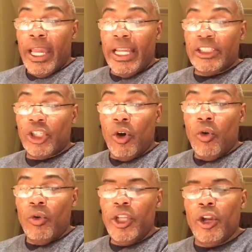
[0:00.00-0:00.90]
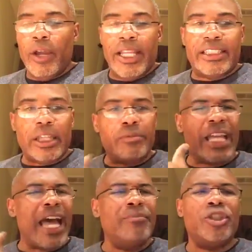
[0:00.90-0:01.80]
And so, and
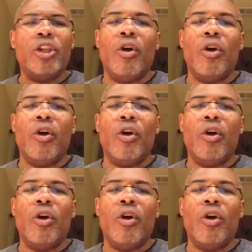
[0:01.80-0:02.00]
sometimes,